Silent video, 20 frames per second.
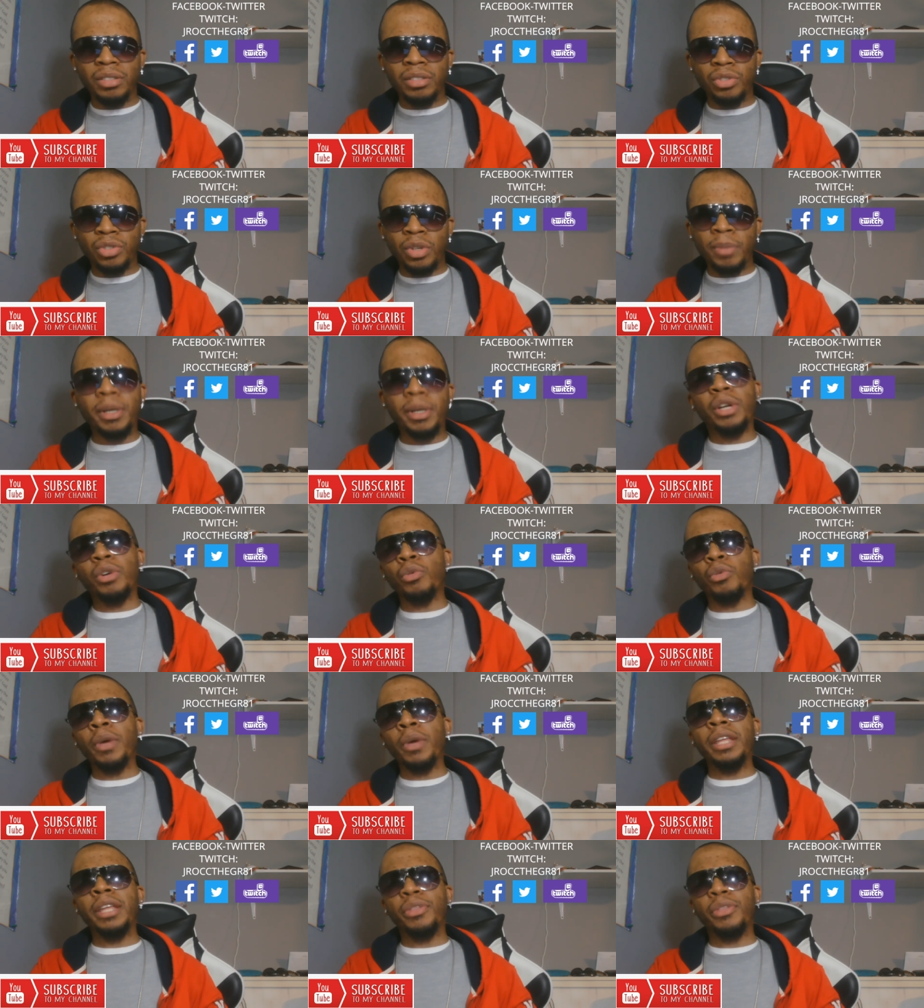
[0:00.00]
So I'm gonna
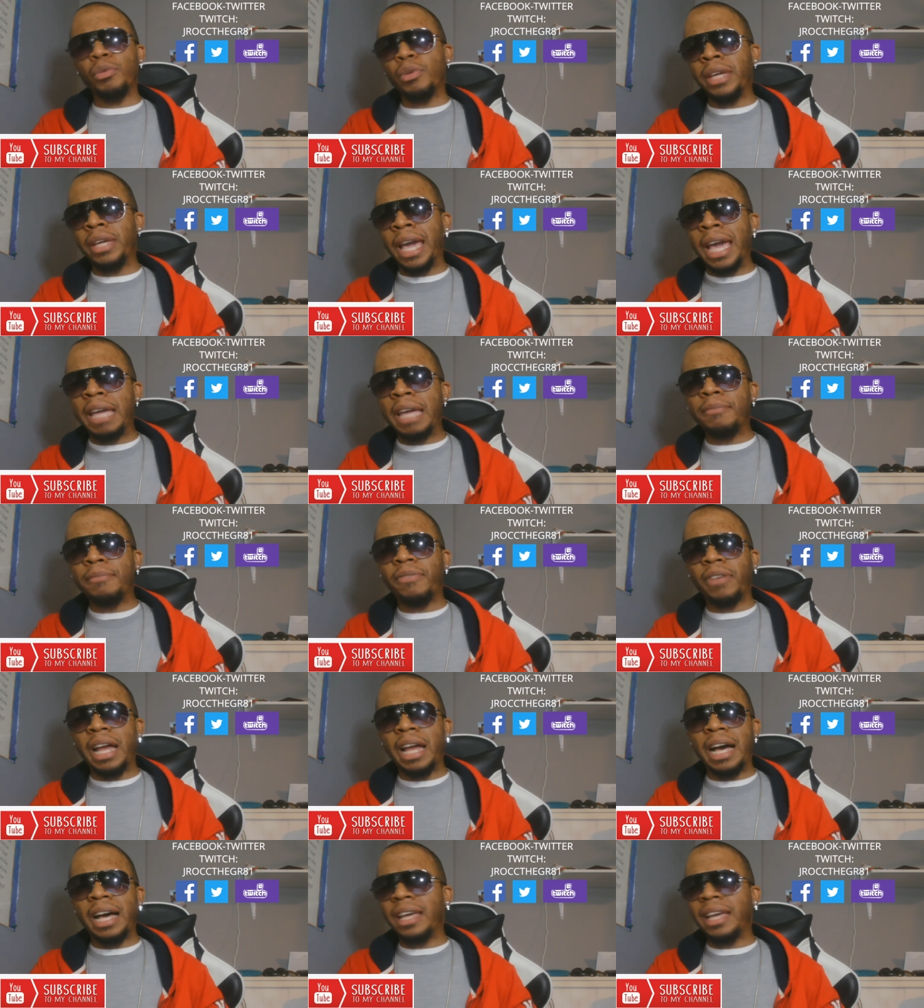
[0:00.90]
rent it through
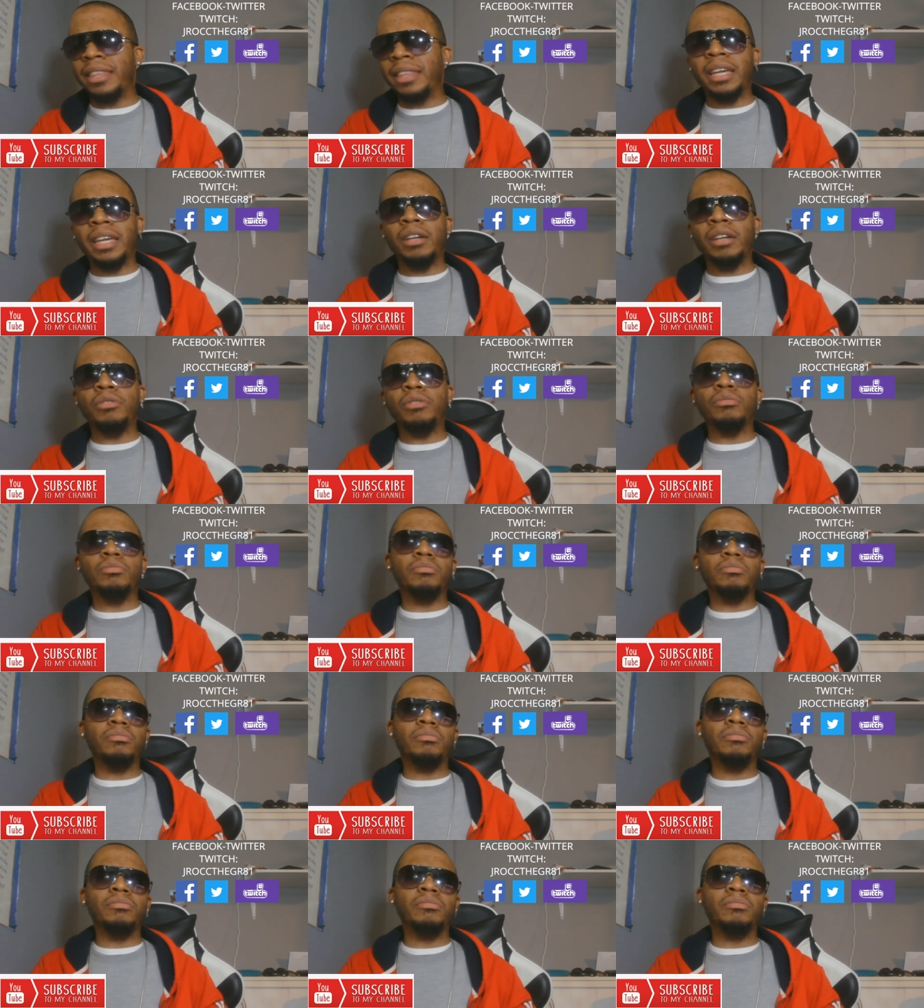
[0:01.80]
GameFly, and they don't
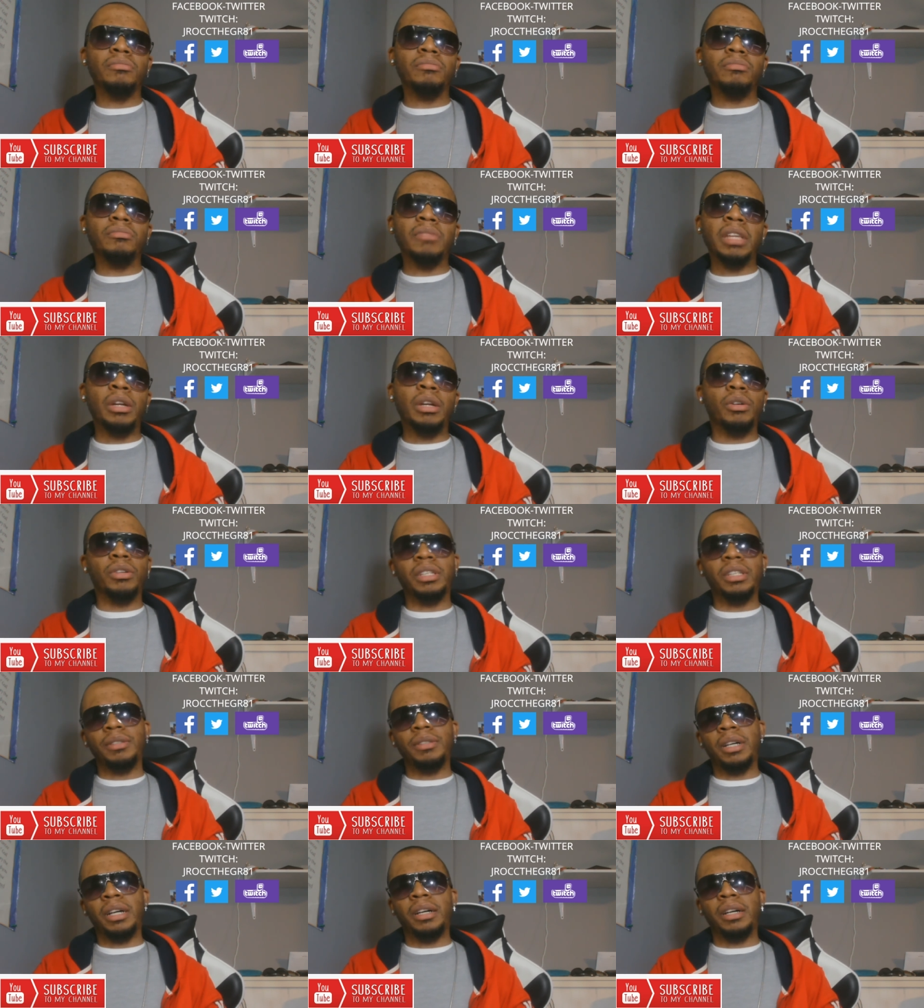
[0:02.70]
they
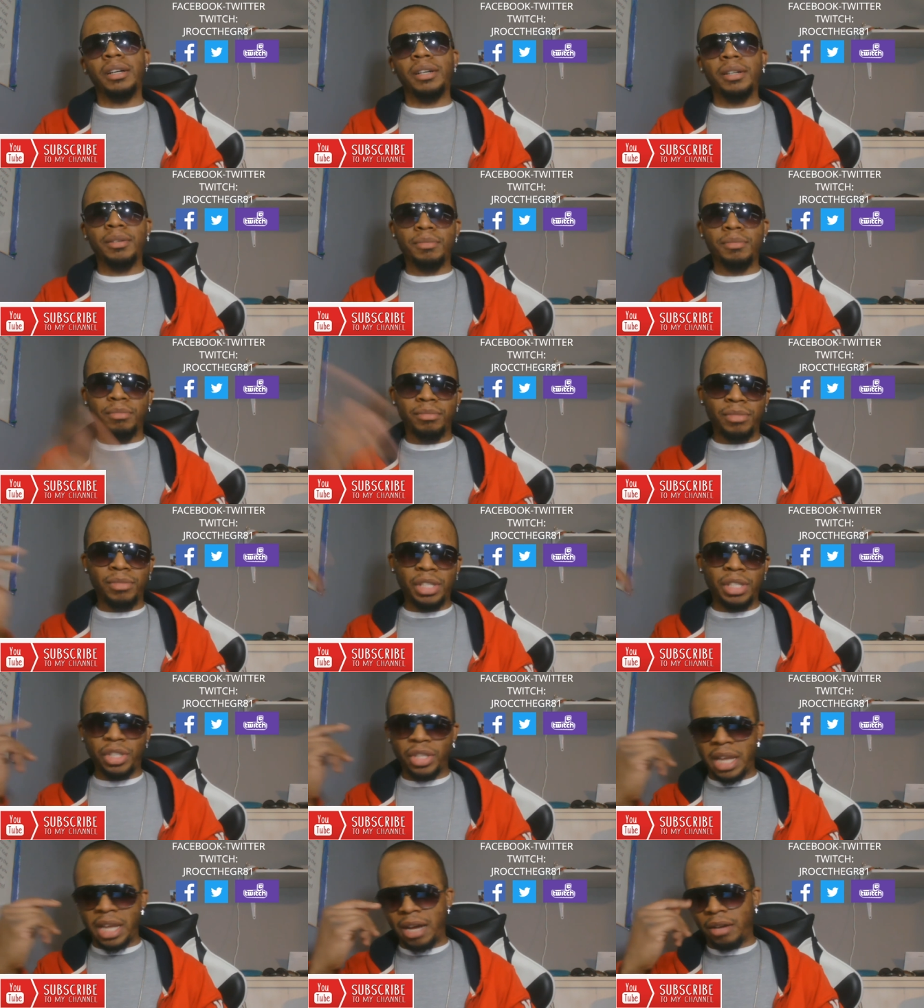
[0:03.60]
don't um,
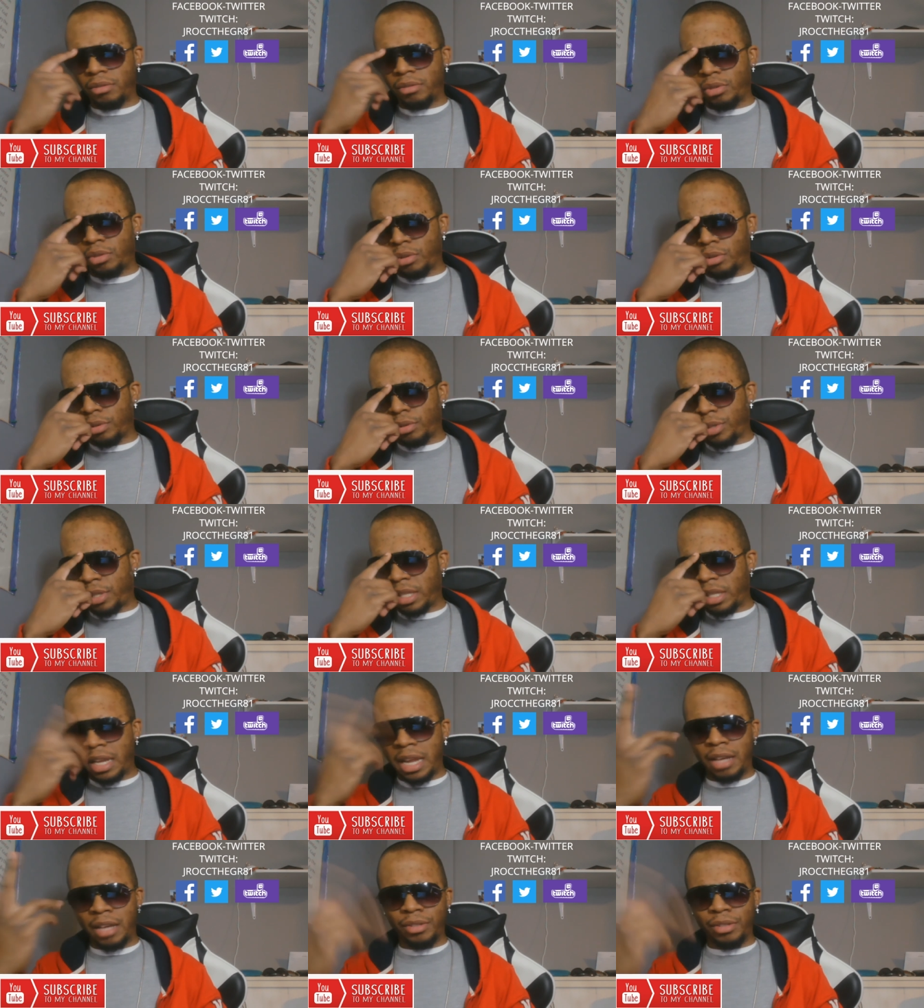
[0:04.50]
dish it out or
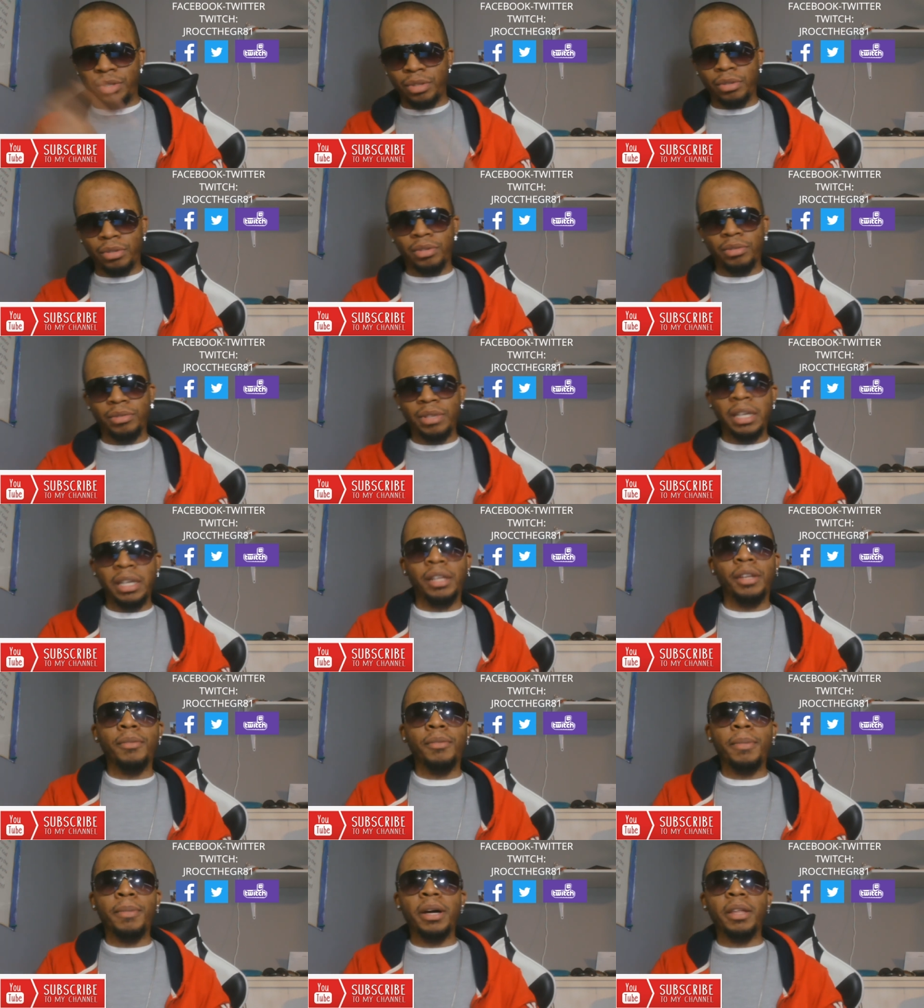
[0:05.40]
send it out until the end
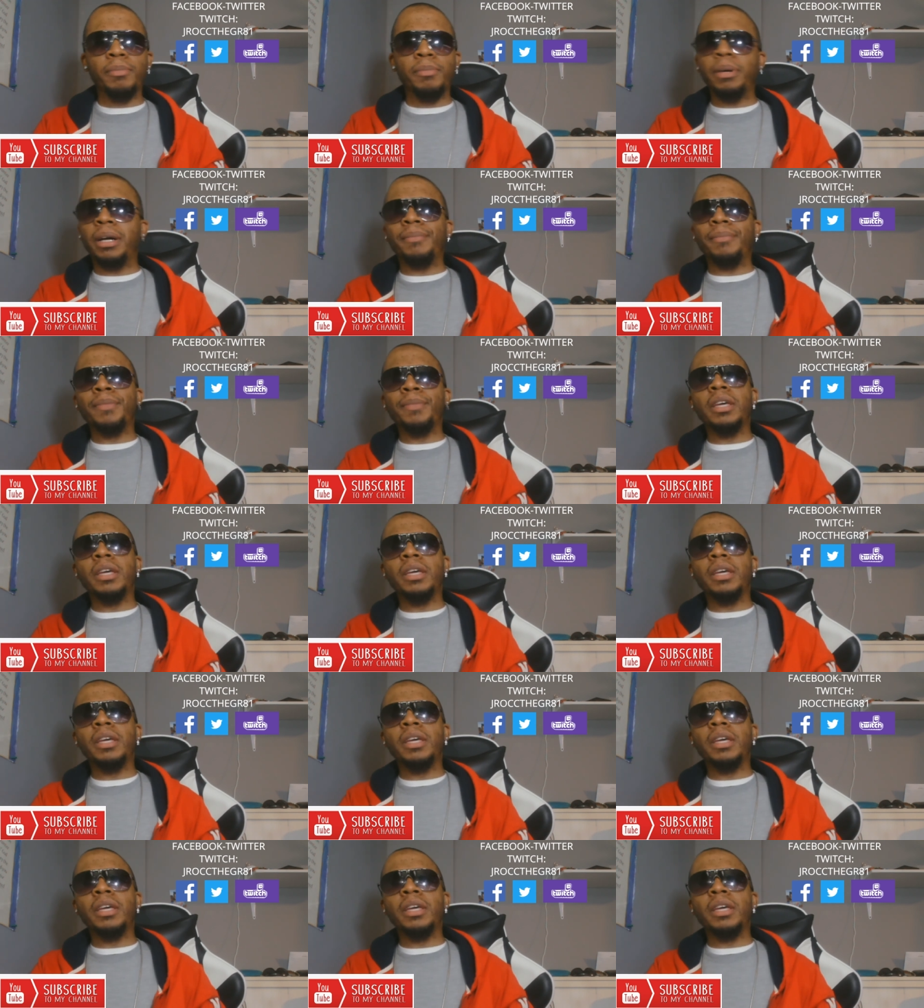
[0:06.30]
of the month. But